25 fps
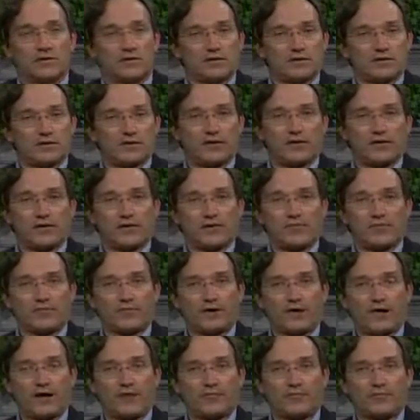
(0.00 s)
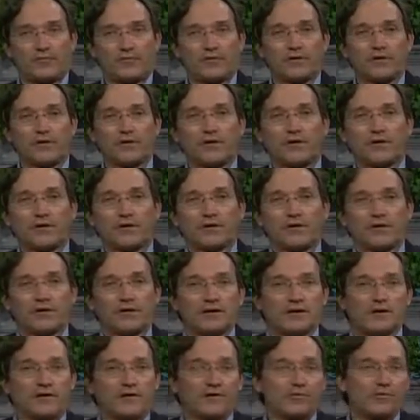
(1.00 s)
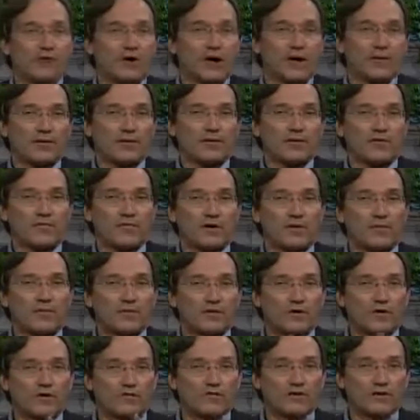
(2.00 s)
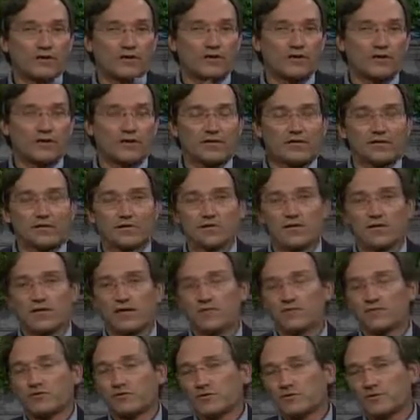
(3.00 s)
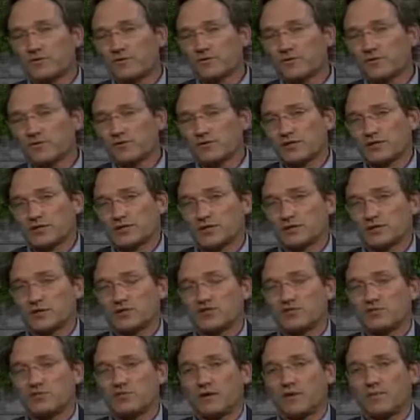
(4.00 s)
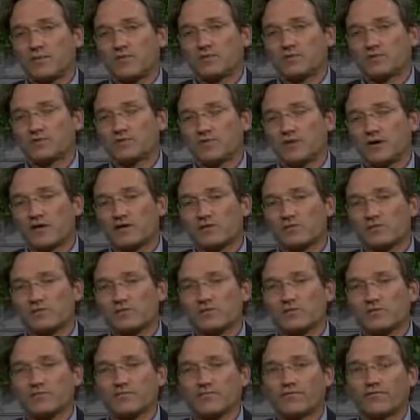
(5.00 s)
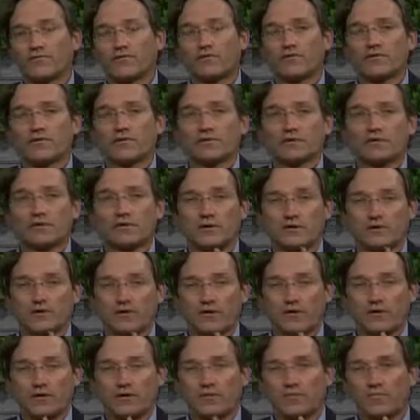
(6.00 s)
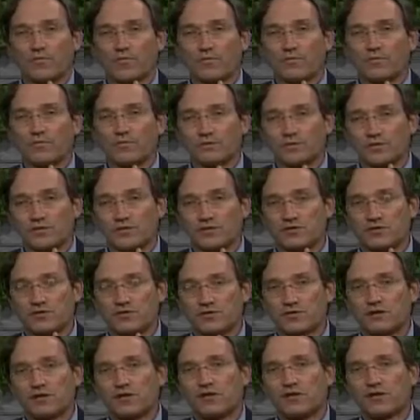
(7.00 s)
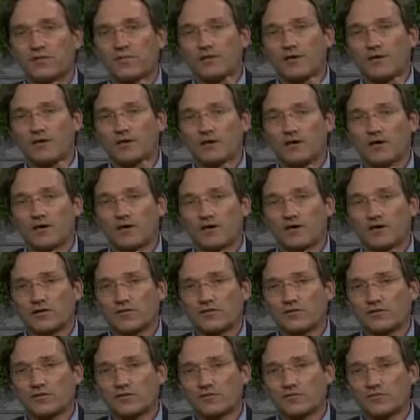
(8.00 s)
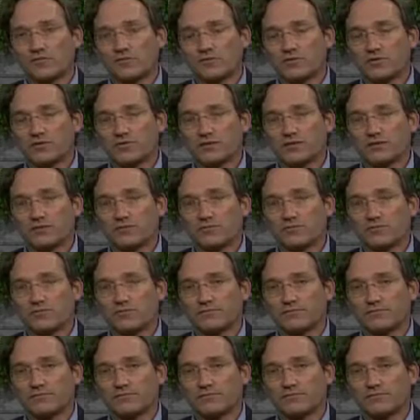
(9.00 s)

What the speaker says: It's all that problem. And they're probably going to want more of you in there. Instead of 20% that you may be responsible for, if they want more seniors in it, they may target 30%.